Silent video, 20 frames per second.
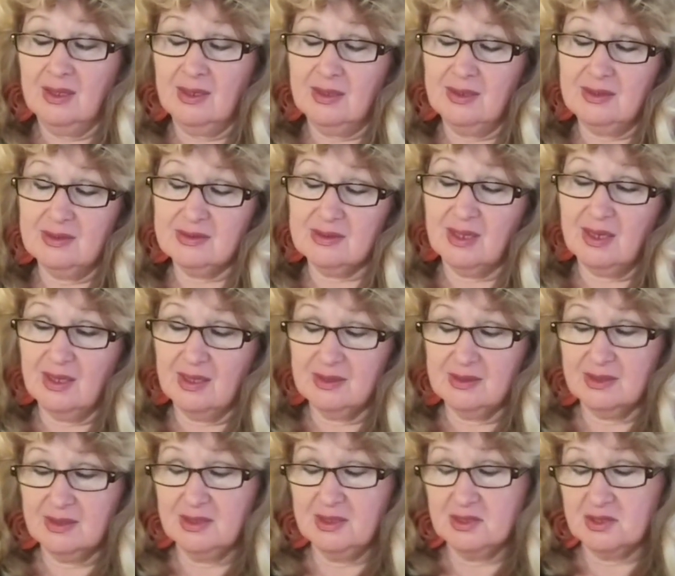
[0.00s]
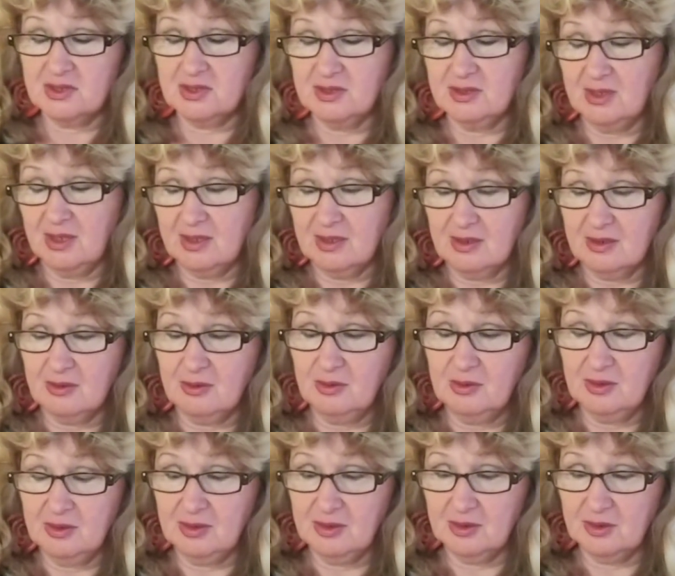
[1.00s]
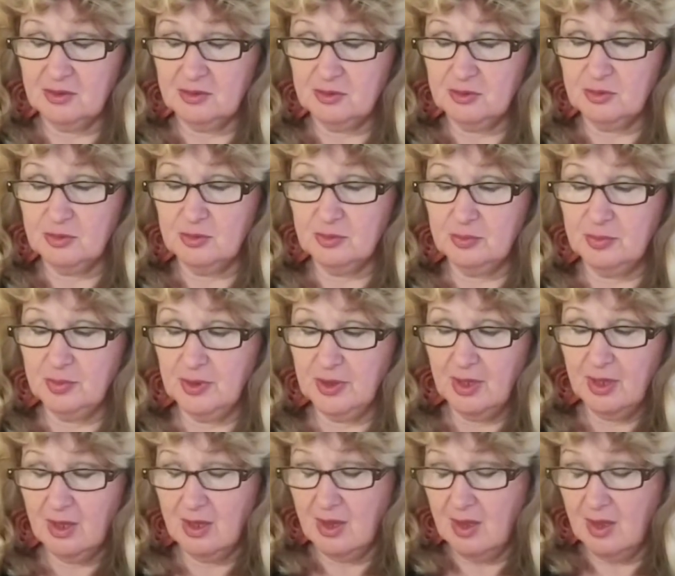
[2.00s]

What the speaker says: is Glenn Kischner going to be